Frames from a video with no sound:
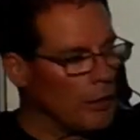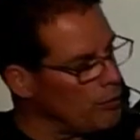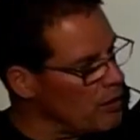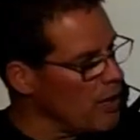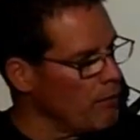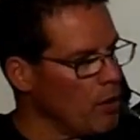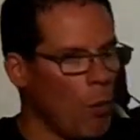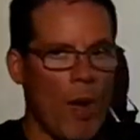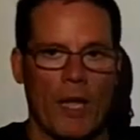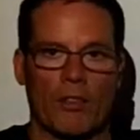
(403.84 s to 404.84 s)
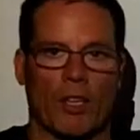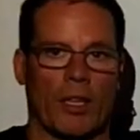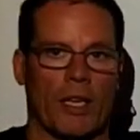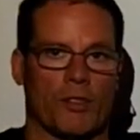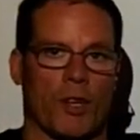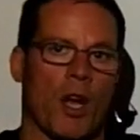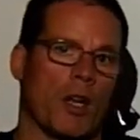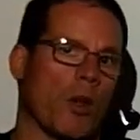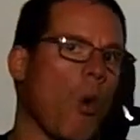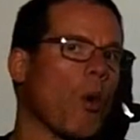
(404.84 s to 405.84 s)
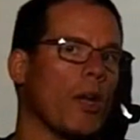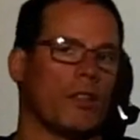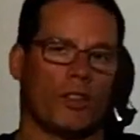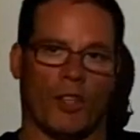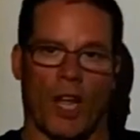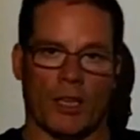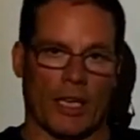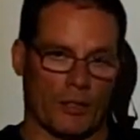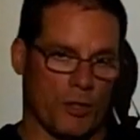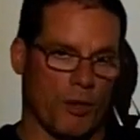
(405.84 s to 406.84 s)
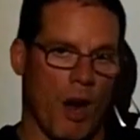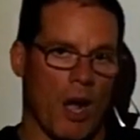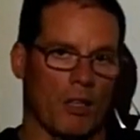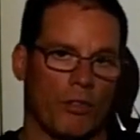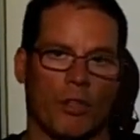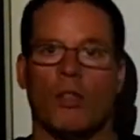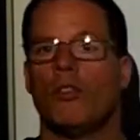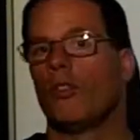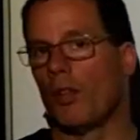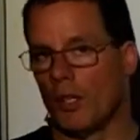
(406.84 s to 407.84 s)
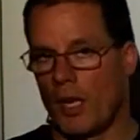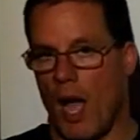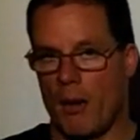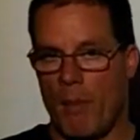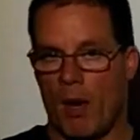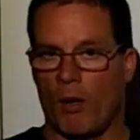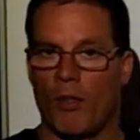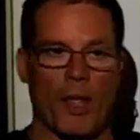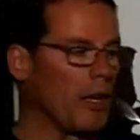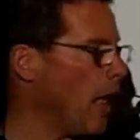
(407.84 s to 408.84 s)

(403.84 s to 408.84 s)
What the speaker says: is giving away its electron or its electrons to the non-metal that it